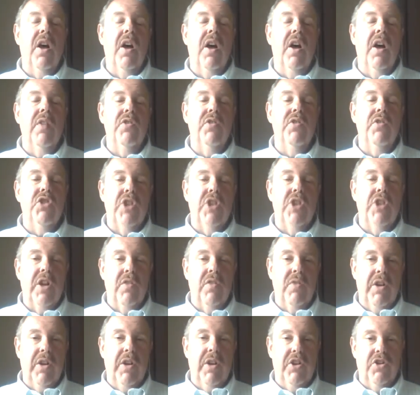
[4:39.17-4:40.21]
of
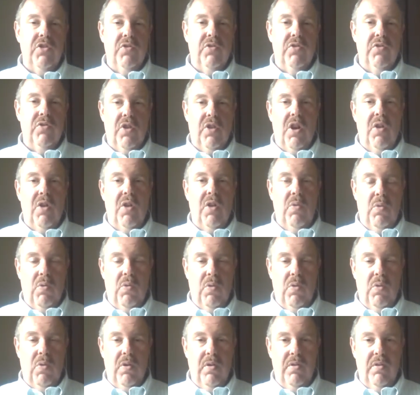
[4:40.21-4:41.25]
generational
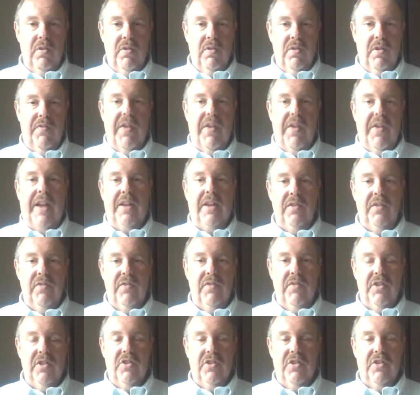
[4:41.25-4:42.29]
cohort
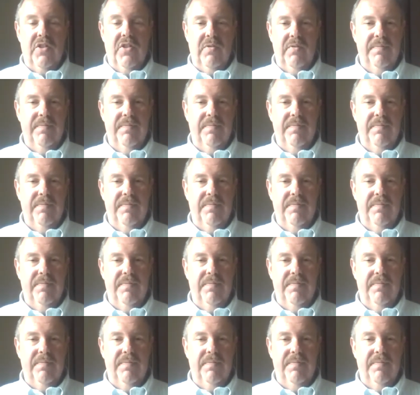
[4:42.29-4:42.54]
effectiveness,